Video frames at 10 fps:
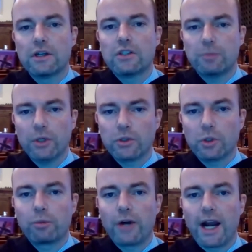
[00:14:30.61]

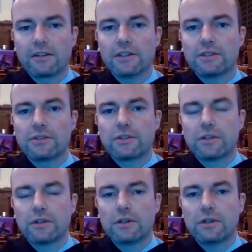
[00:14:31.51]
spiritual
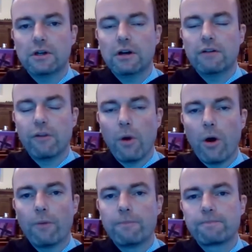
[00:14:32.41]
practice of them
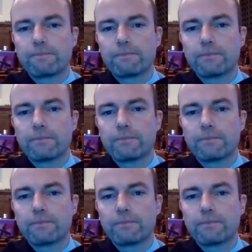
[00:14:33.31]
all.